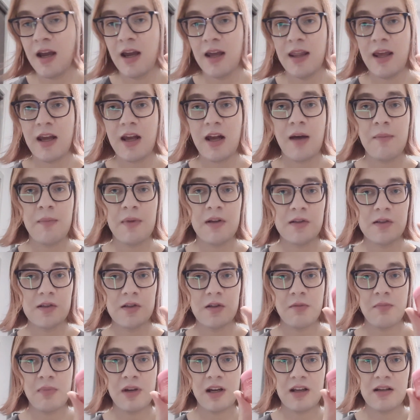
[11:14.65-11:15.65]
They come in
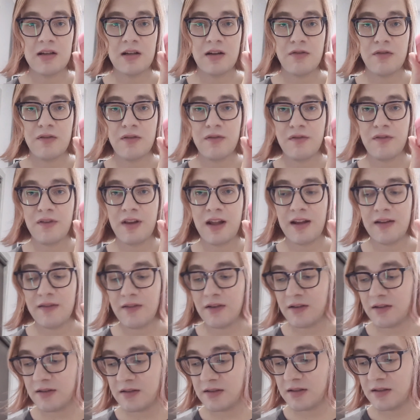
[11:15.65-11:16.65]
so many different
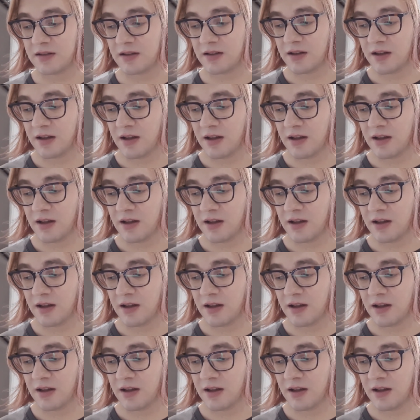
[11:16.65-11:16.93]
flavors.